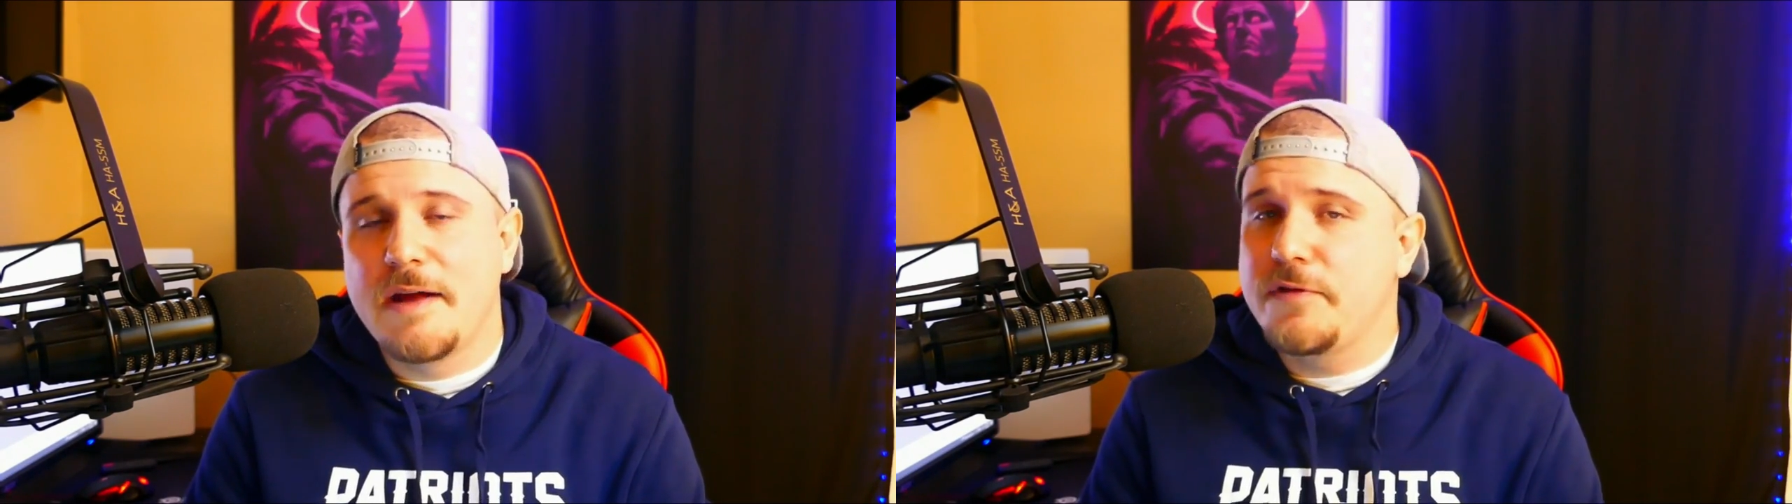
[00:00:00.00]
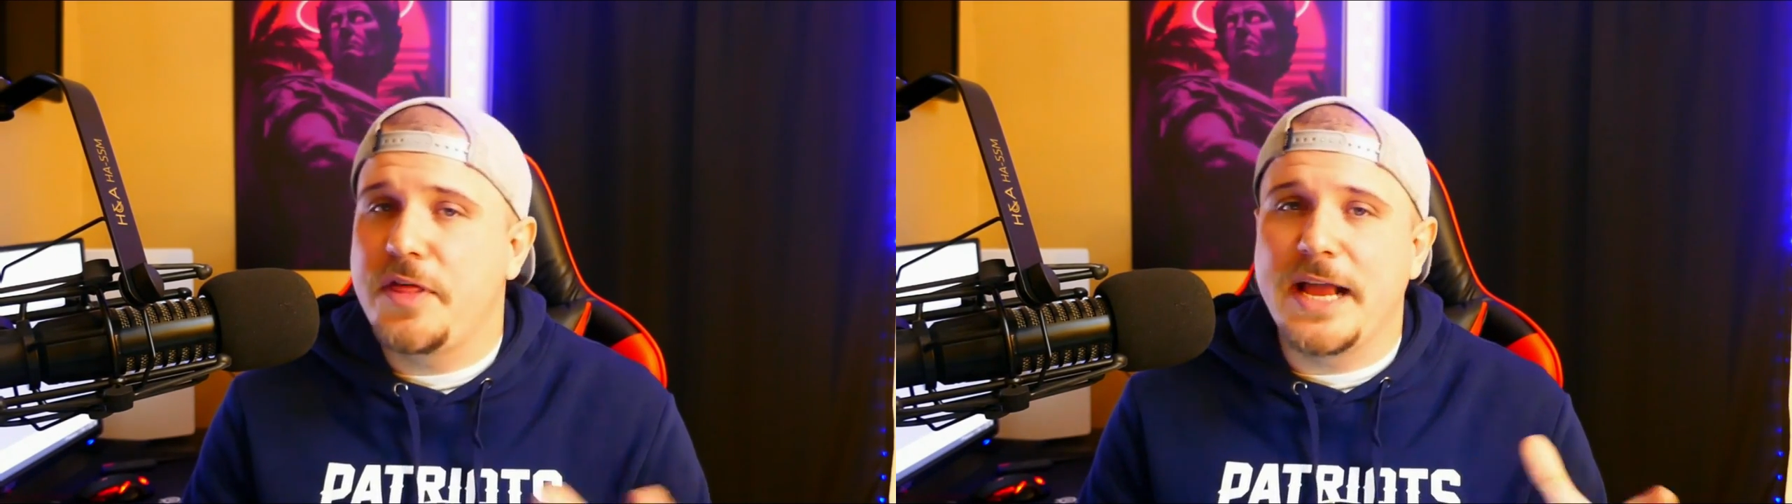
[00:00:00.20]

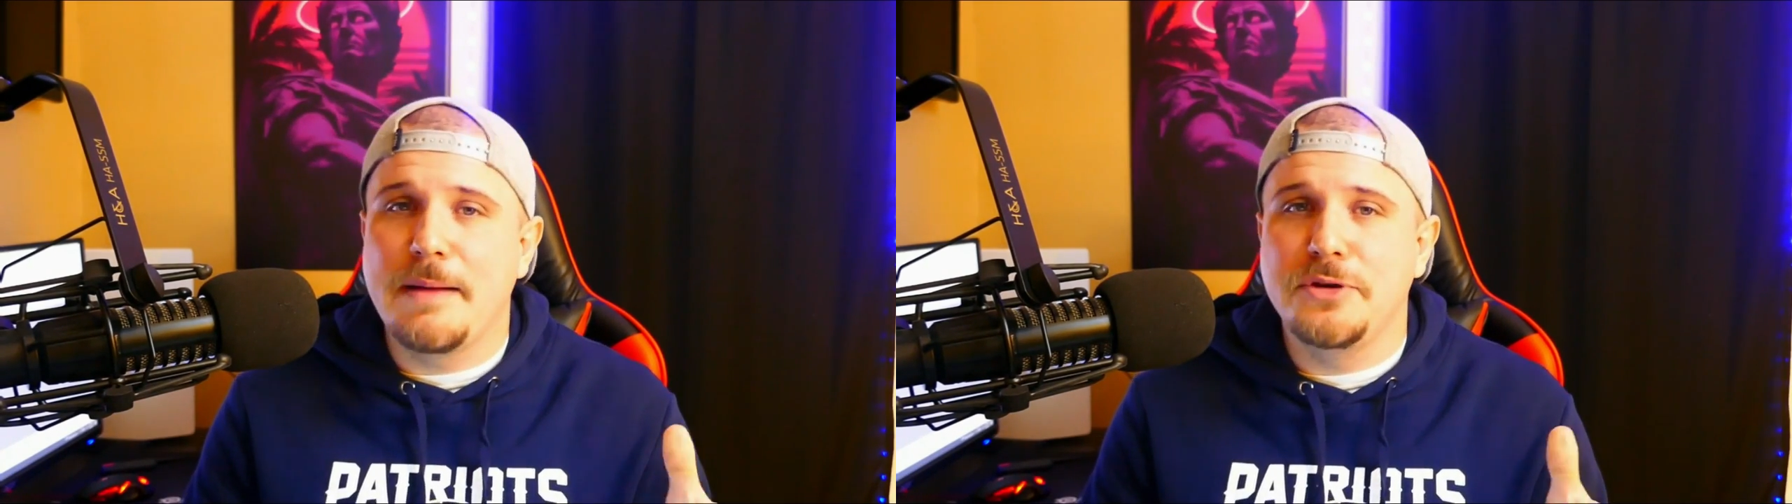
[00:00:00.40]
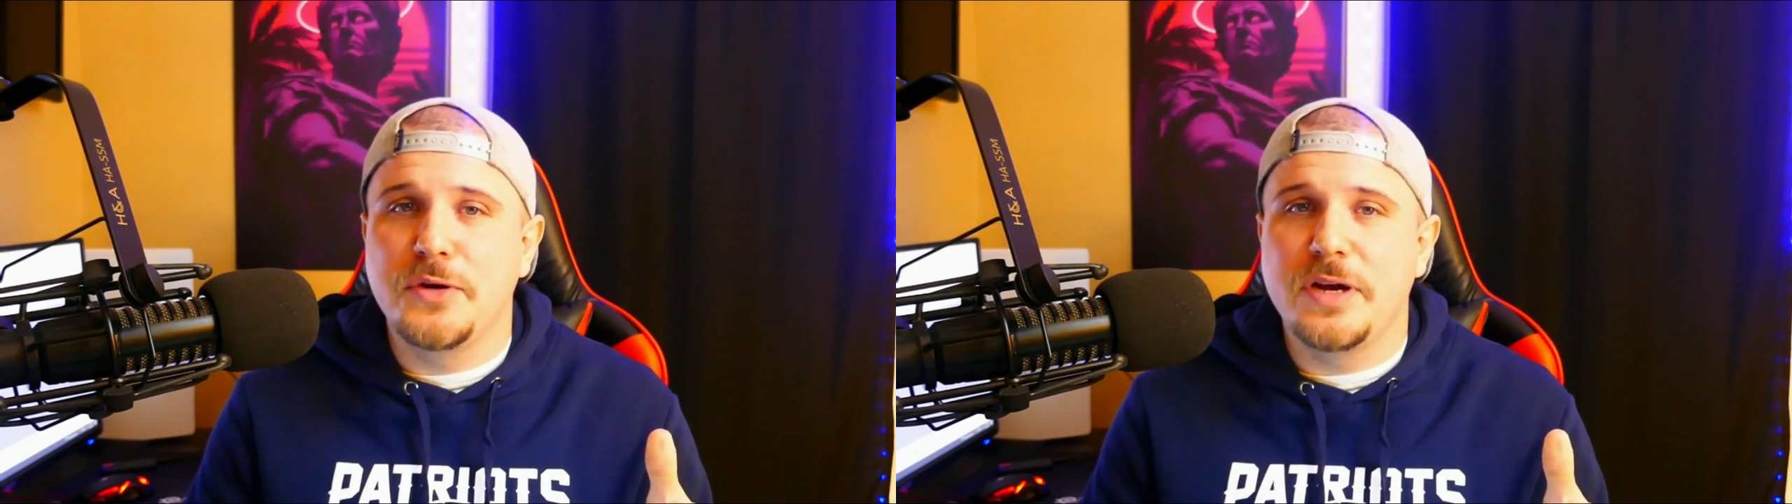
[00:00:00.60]

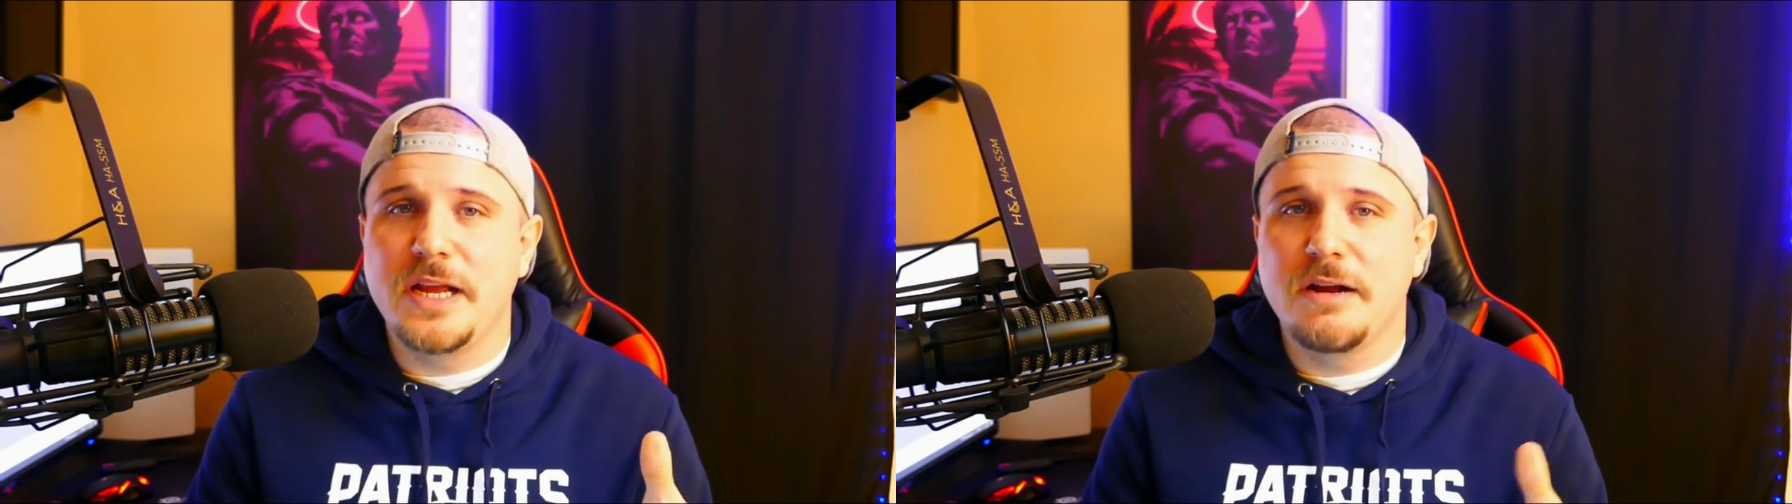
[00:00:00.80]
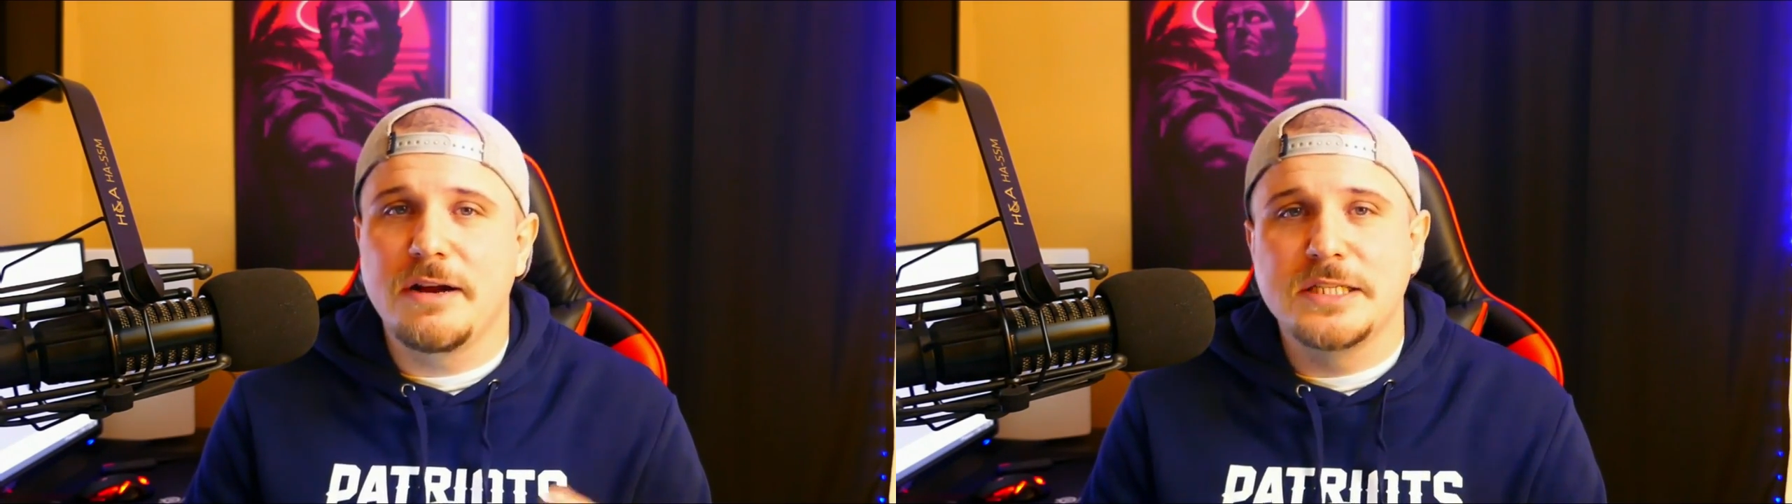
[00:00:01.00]
Everything I'm doing
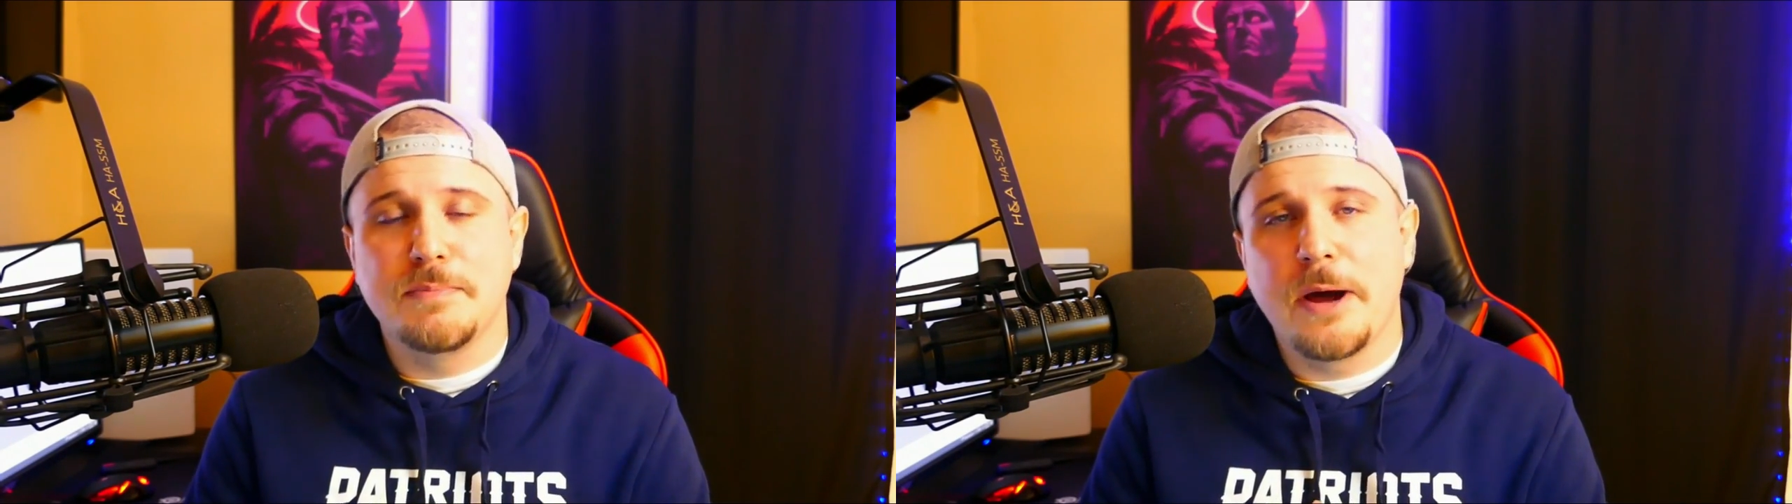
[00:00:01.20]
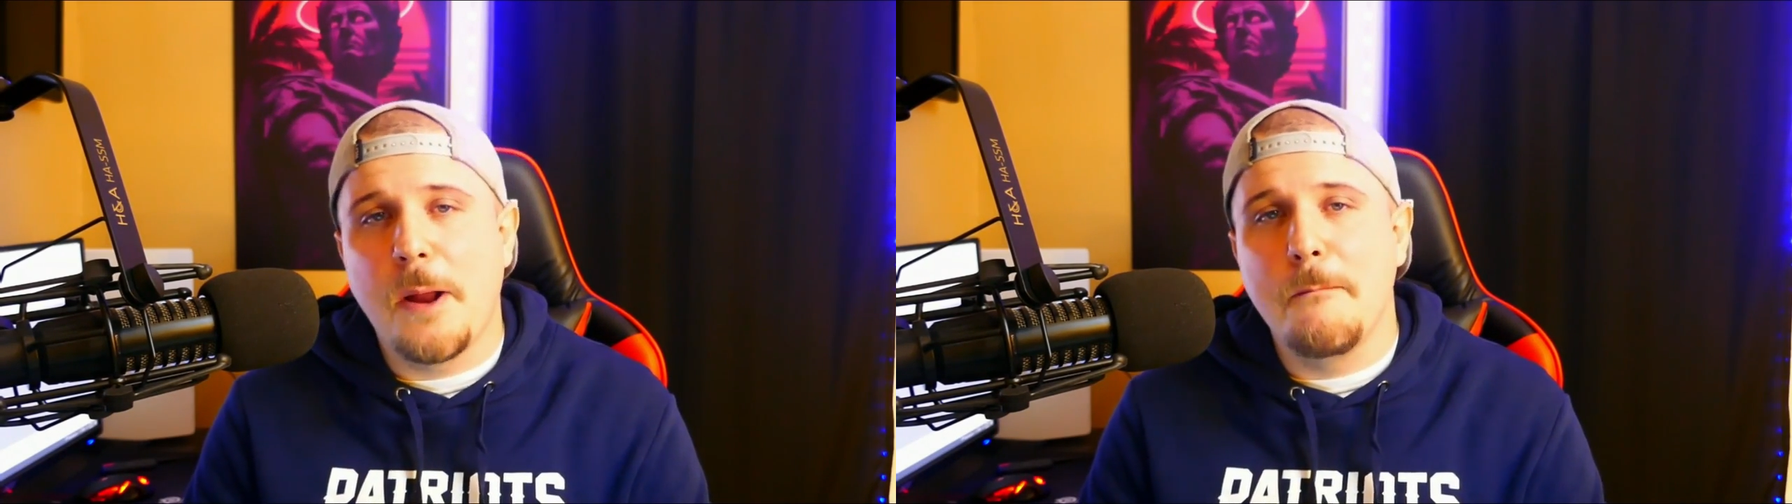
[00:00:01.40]
here
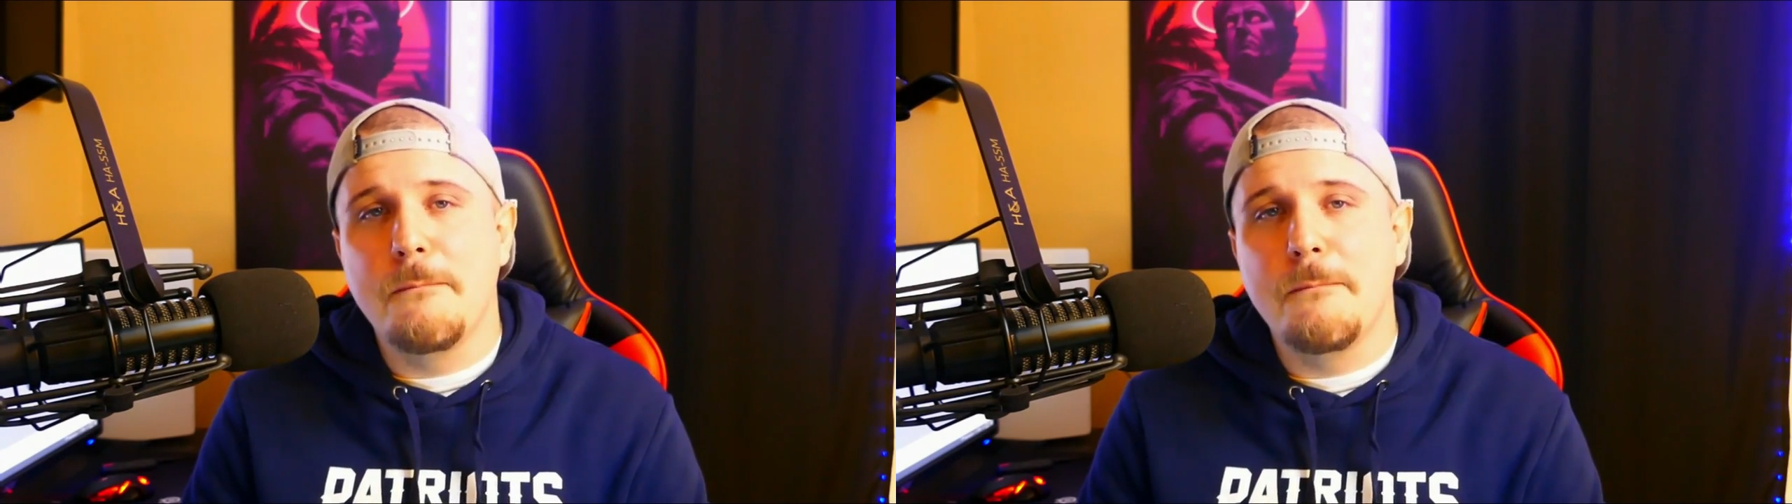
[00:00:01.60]
is about a